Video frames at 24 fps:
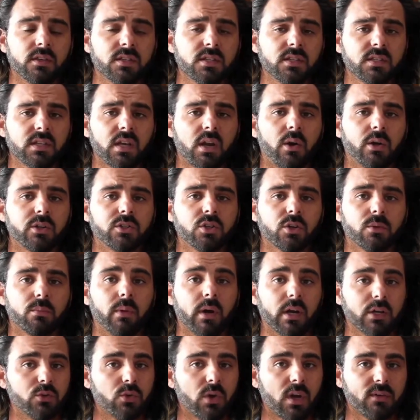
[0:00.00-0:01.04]
is how I took
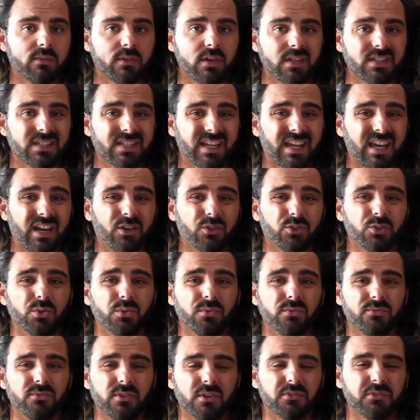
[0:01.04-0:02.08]
my DraftKings account to
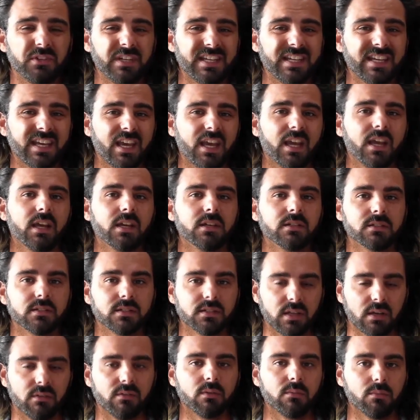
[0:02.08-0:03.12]
50K in
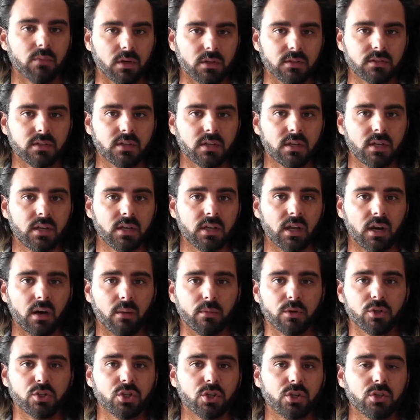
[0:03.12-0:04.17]
7 months. And I'm
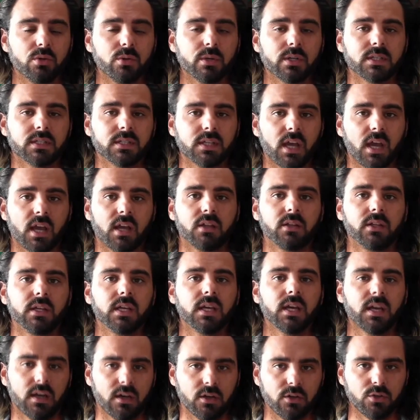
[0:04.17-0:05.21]
going to show you exactly
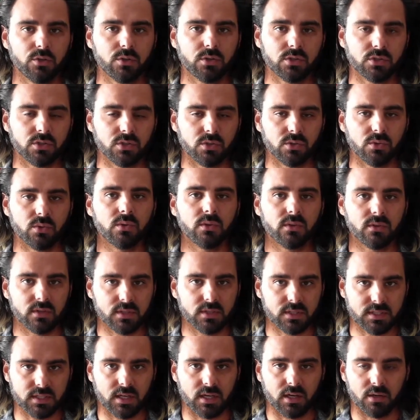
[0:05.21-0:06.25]
how you can do the
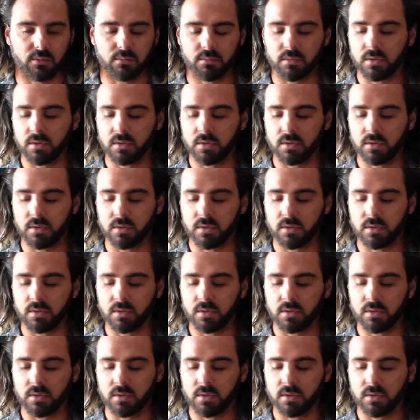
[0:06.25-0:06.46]
same.